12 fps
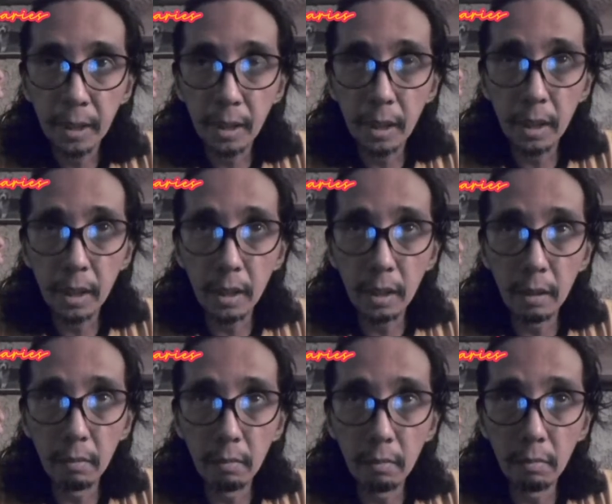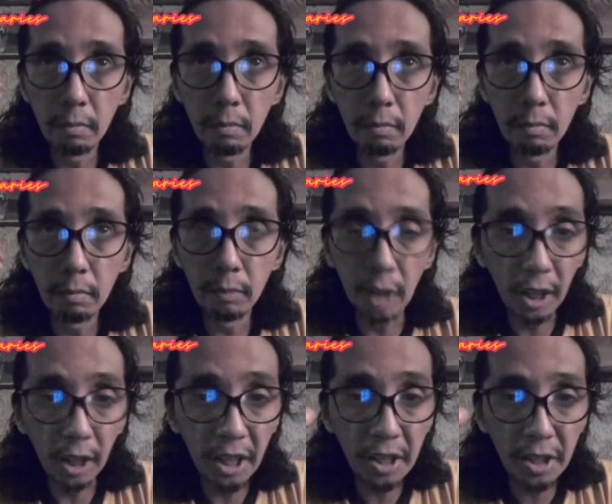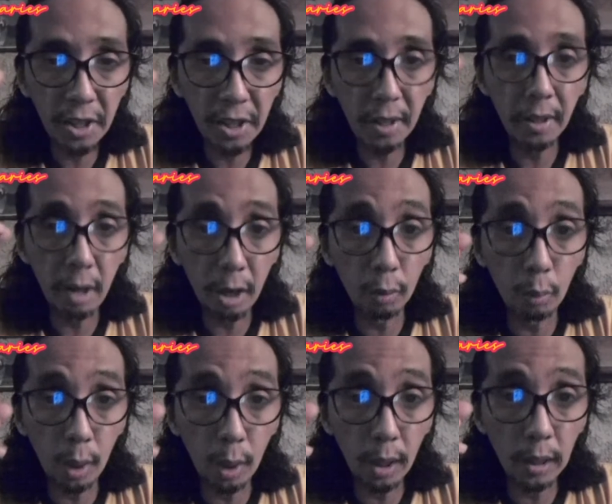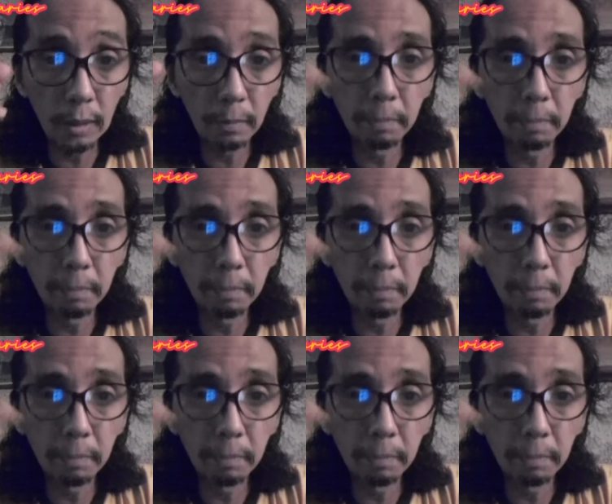uh, knowledge and hard work,